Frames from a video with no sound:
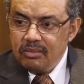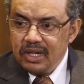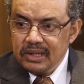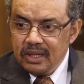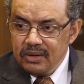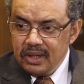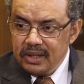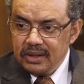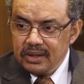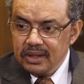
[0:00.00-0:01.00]
But now
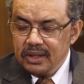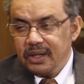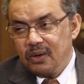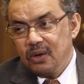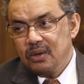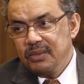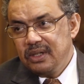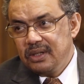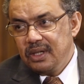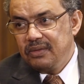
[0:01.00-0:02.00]
their economy
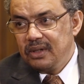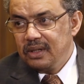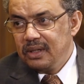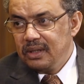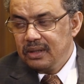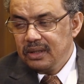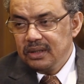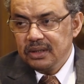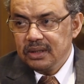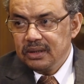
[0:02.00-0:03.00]
is even
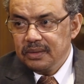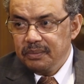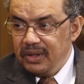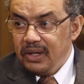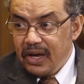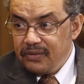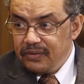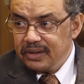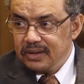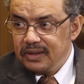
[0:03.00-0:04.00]
uh, being
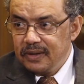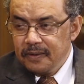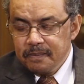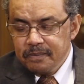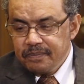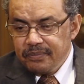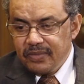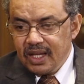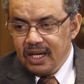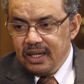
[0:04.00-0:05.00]
affected.
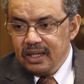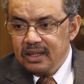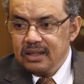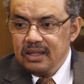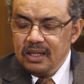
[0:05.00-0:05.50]
I heard